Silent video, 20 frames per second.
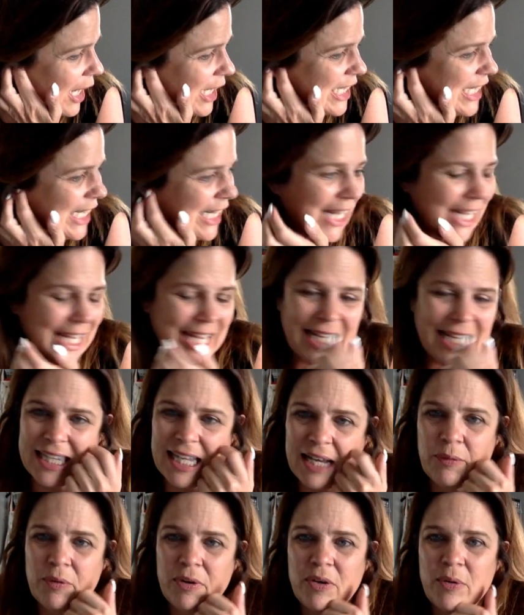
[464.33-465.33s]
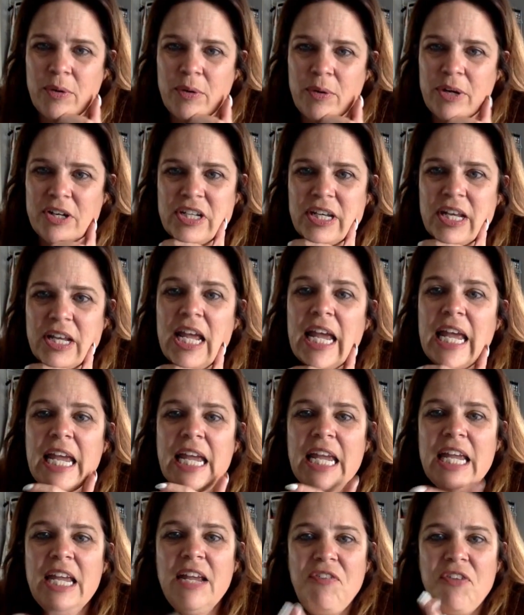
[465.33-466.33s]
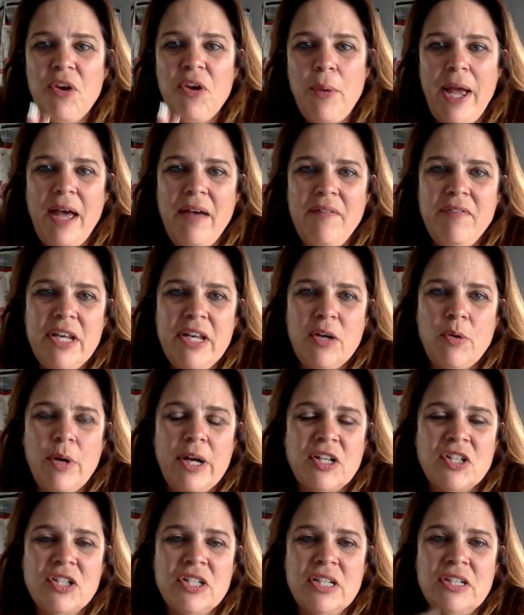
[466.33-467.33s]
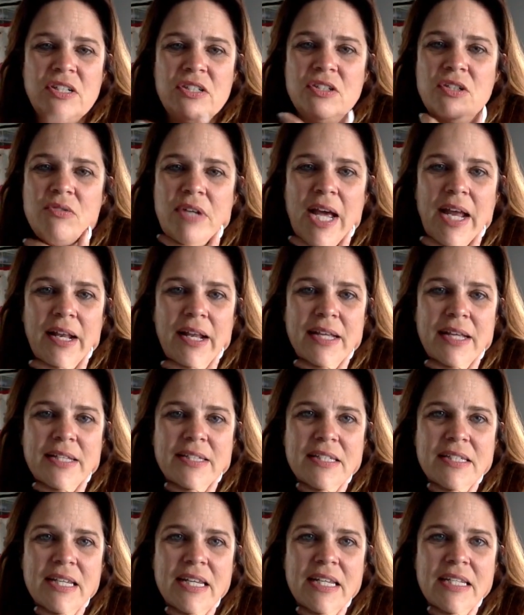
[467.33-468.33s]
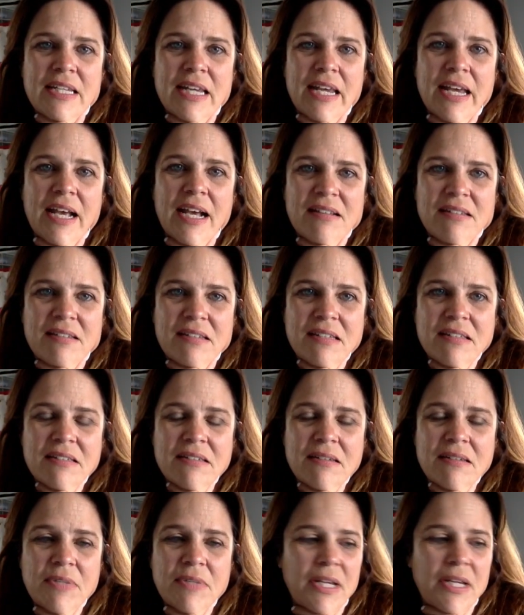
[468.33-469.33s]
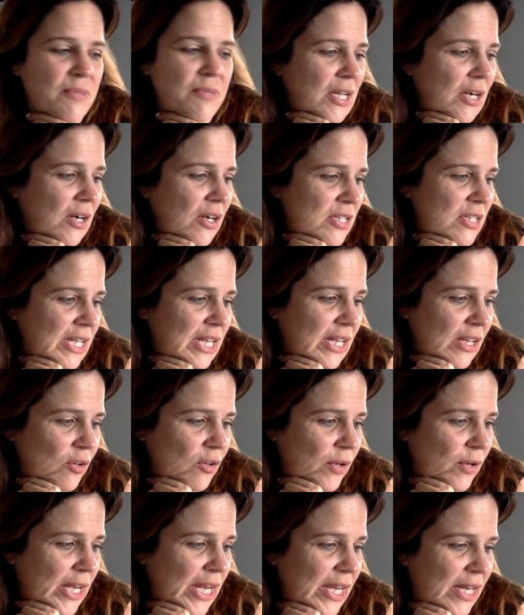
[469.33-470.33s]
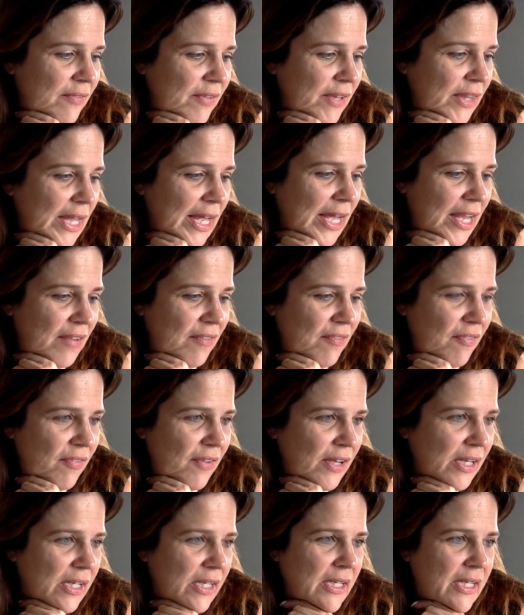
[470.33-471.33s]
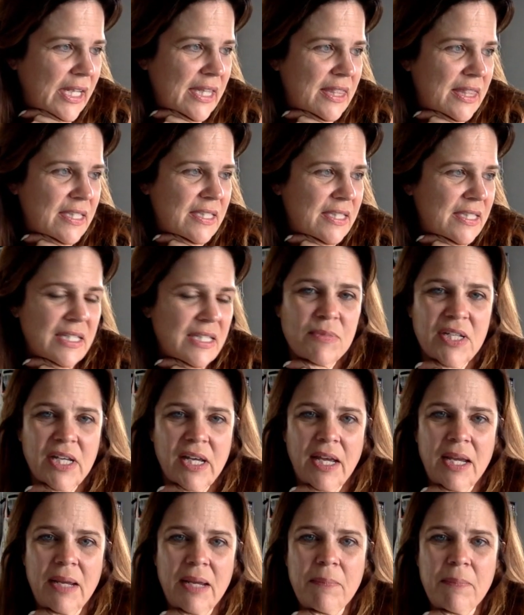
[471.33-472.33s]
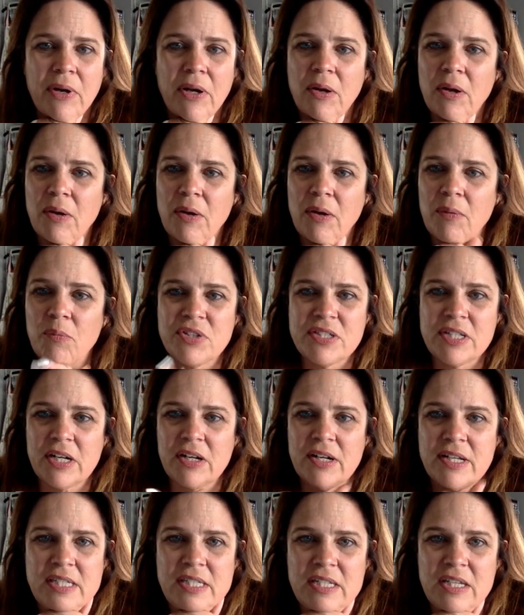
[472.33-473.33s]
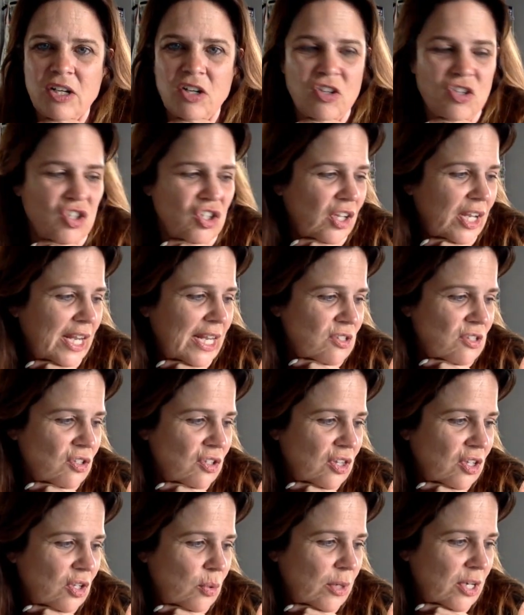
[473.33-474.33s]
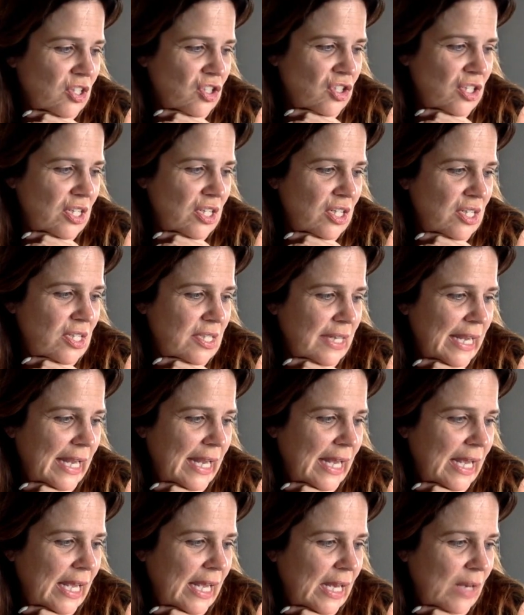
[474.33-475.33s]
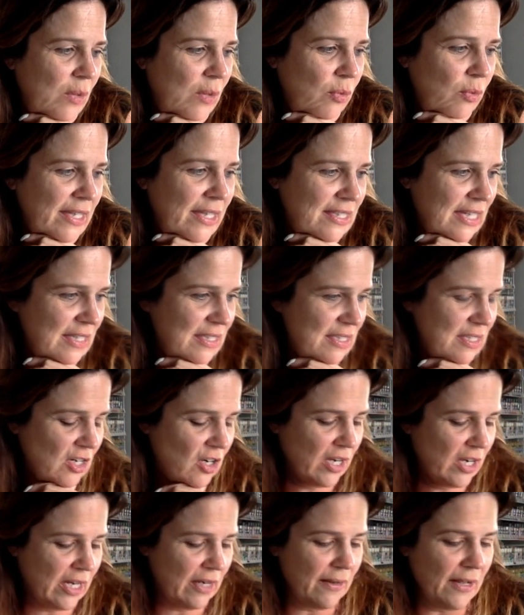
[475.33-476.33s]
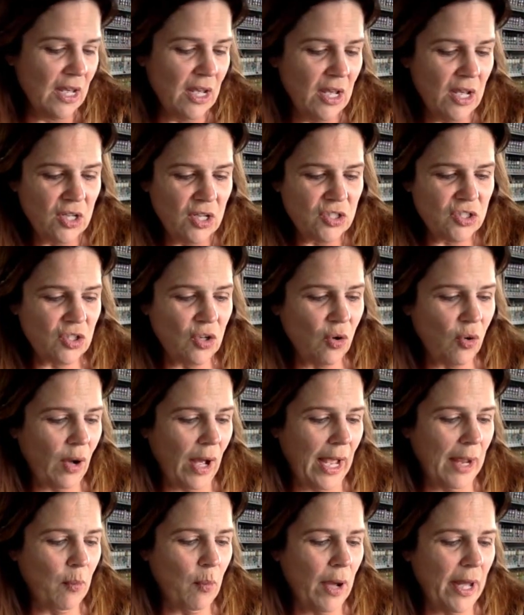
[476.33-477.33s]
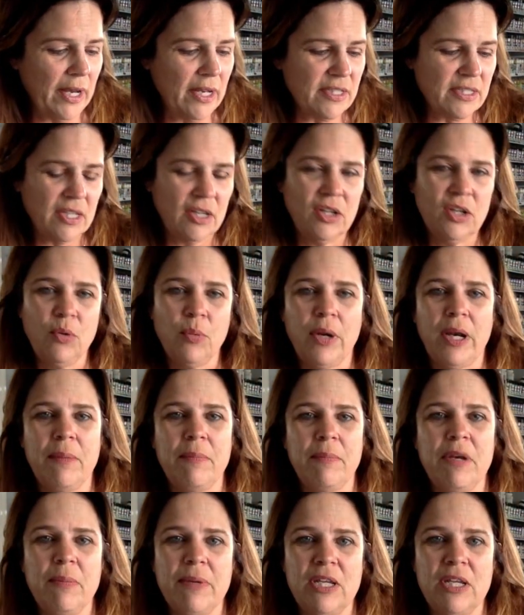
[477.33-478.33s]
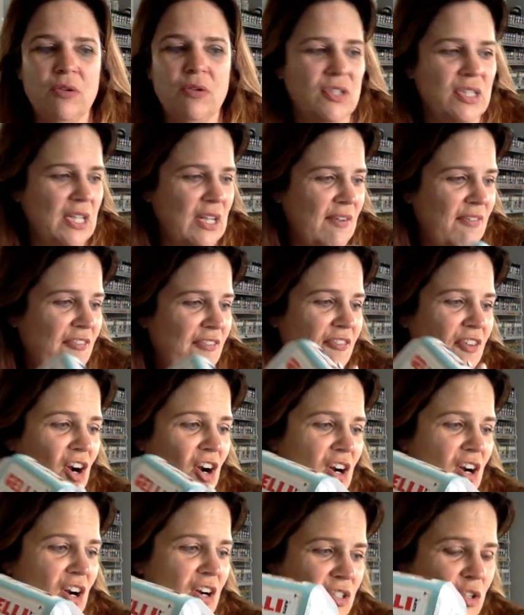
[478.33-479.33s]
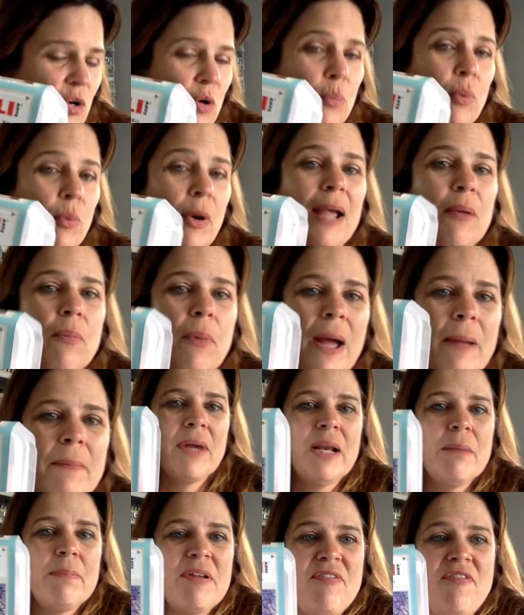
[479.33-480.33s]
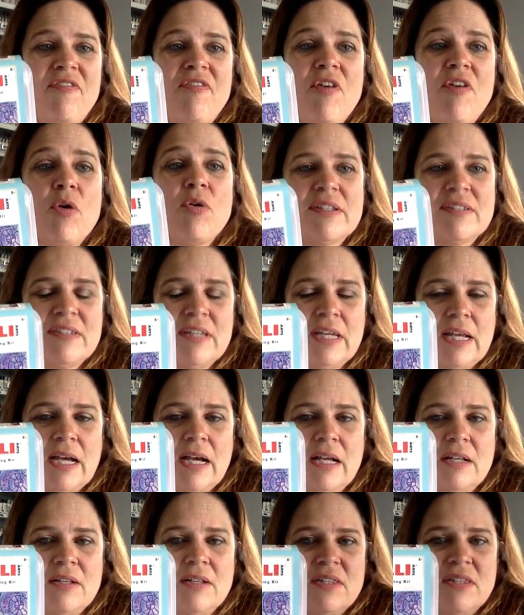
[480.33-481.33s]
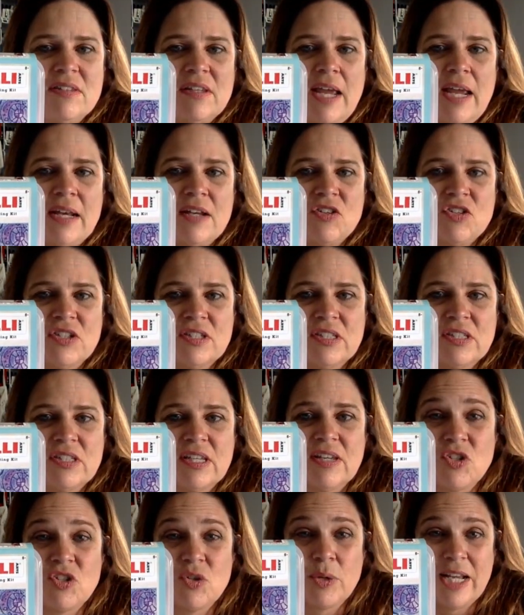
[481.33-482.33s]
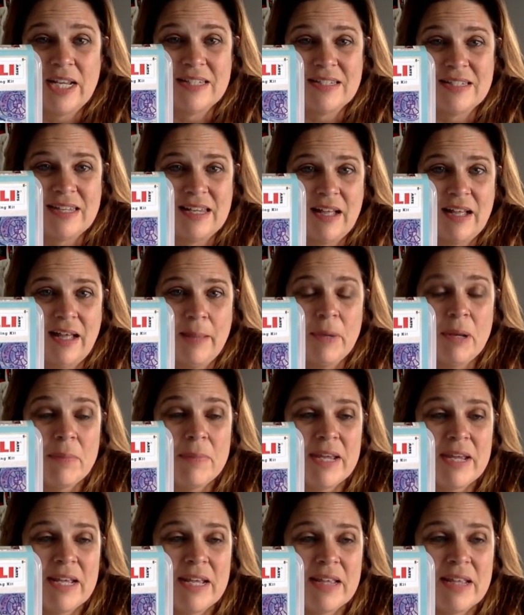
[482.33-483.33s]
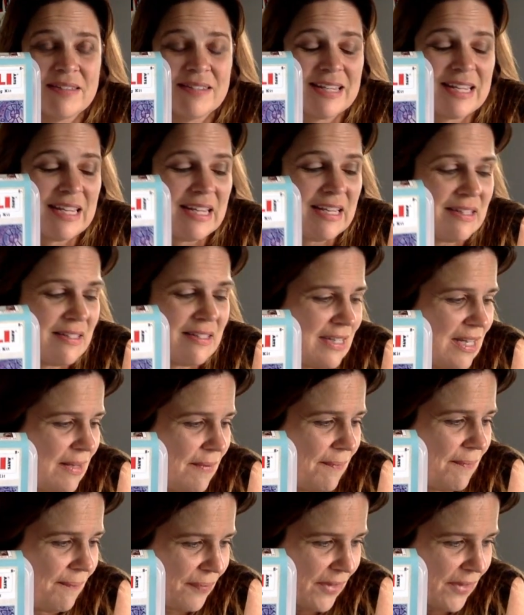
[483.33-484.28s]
Did I get that question? If you have any questions, do not hesitate to ask. It's sometimes hard to get creative and live uh, at the same time, but Sarah's here. She'll answer the questions and let's get started. So I want to tell you what I'm going to be using first or what I, going to be focusing on. This kind of just gives you an idea. I'm going to make this easy.